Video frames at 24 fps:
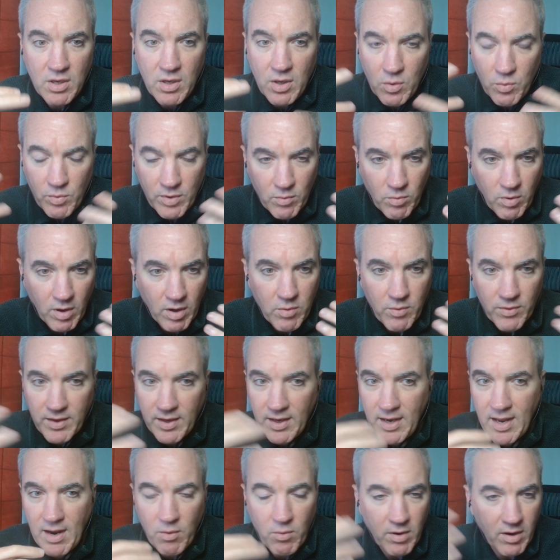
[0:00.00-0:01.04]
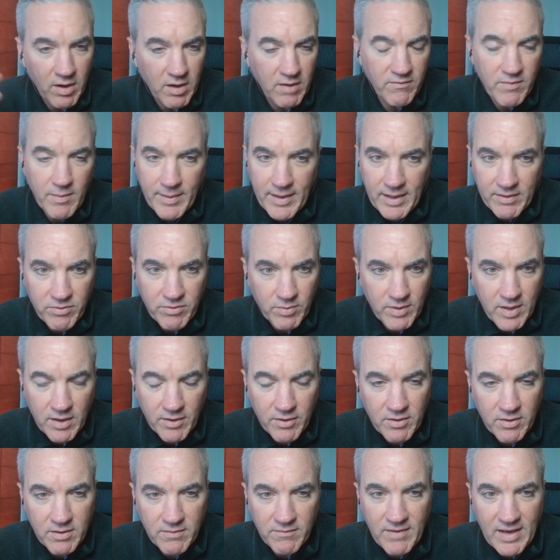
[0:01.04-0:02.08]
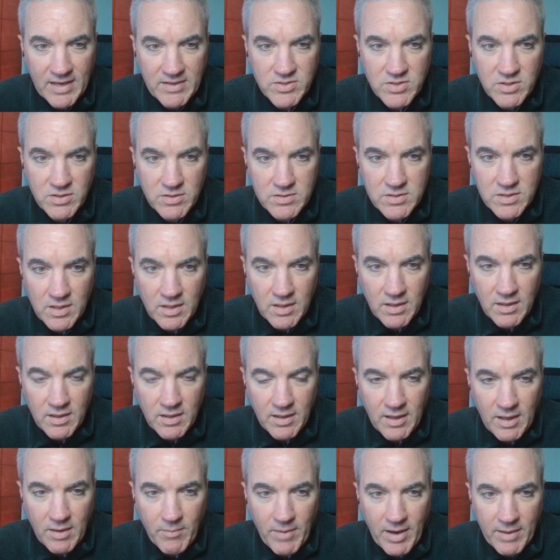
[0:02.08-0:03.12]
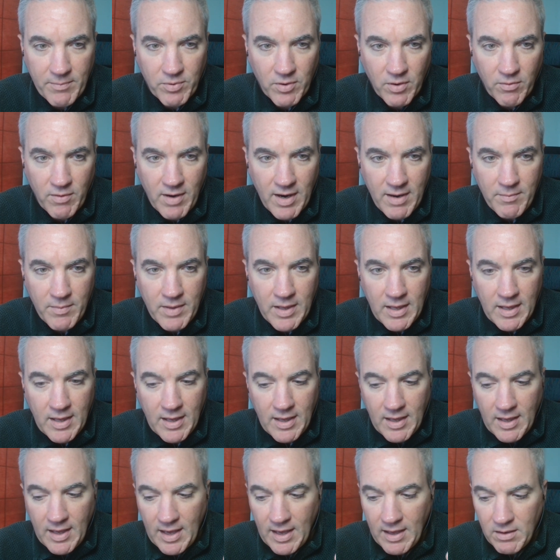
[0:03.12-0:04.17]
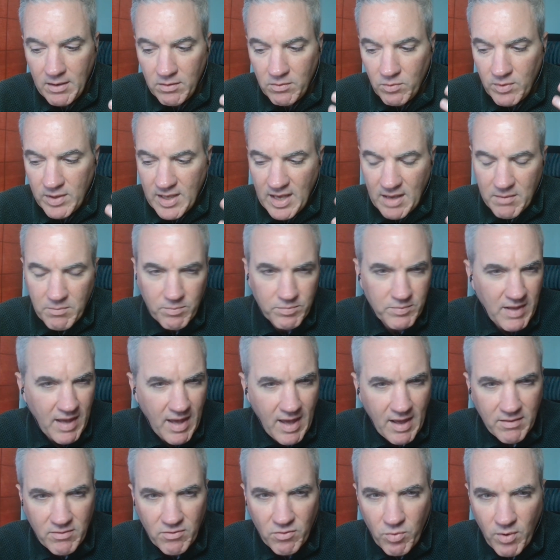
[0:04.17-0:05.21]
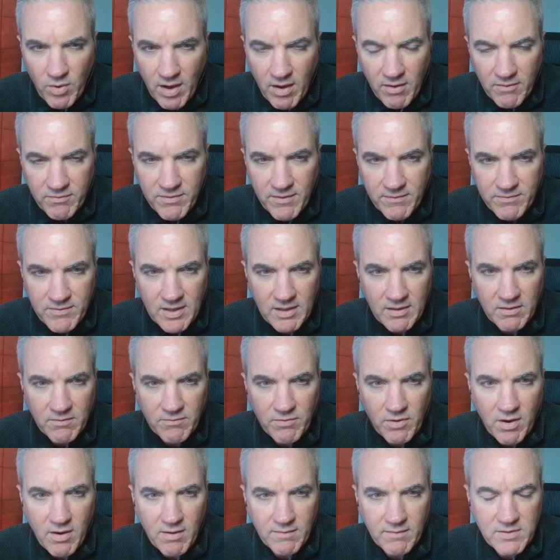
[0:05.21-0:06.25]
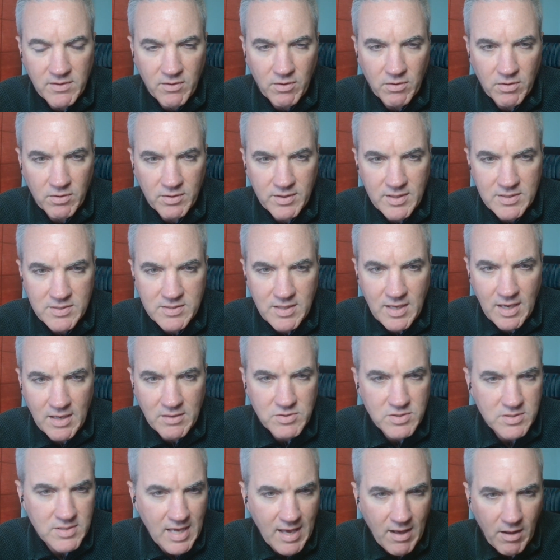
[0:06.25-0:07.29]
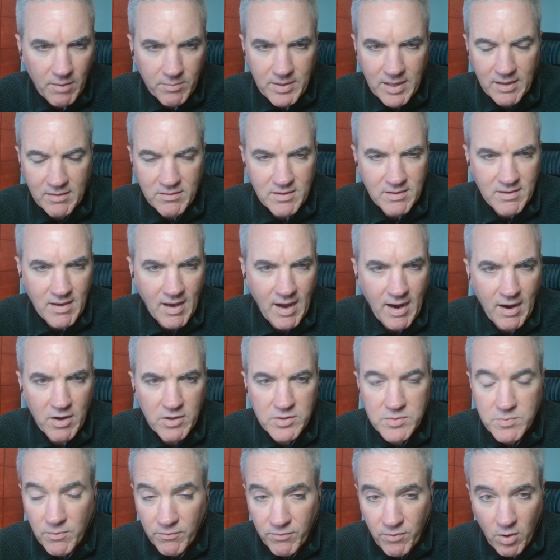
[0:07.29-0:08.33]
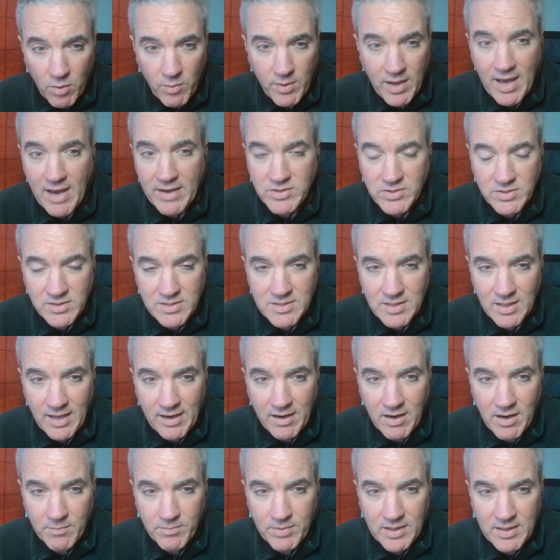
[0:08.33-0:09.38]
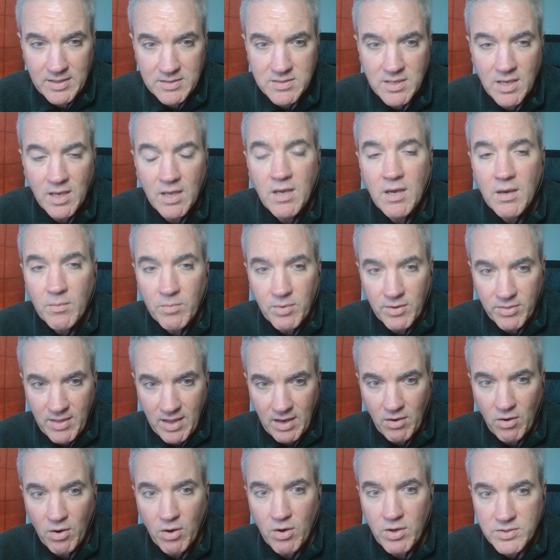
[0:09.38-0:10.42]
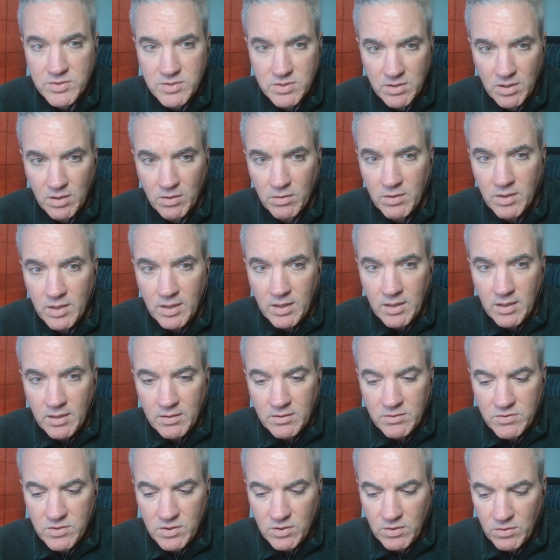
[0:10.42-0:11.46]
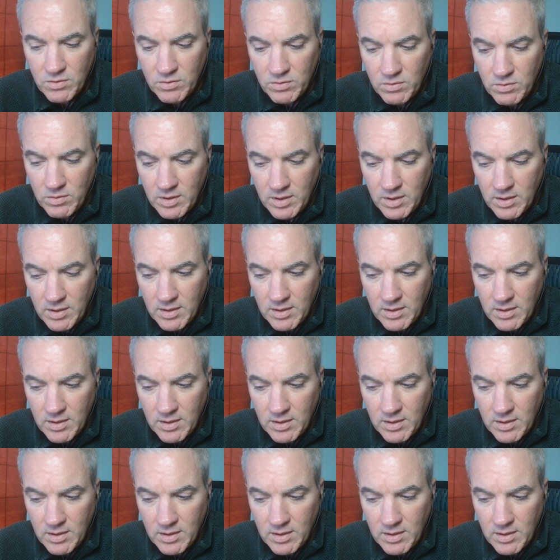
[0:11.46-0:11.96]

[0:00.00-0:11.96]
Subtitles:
We work with a network of about 300 investors in my program, and we get 10, 12, 15 involved at the earliest stages to help kick the tires before we actually select companies, but then also to